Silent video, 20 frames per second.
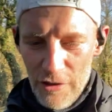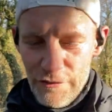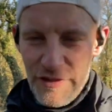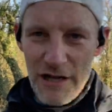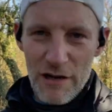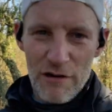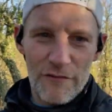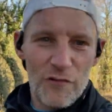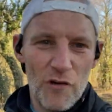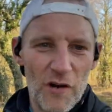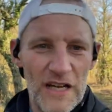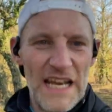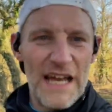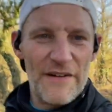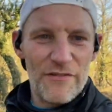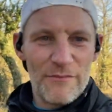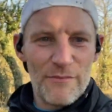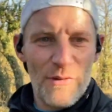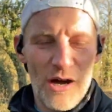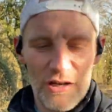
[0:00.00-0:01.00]
here. I've got
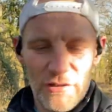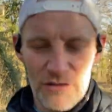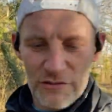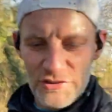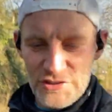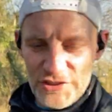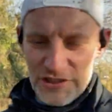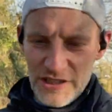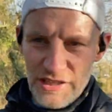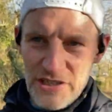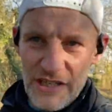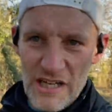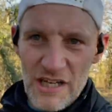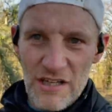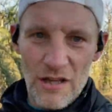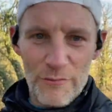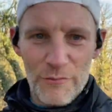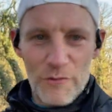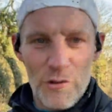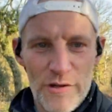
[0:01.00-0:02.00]
11 miles
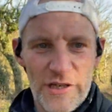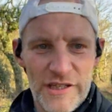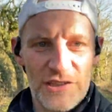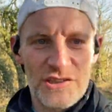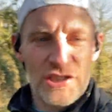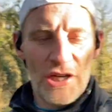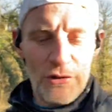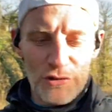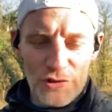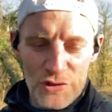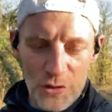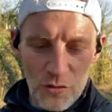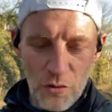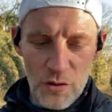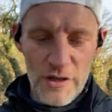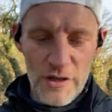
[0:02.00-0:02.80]
I'm doing in total.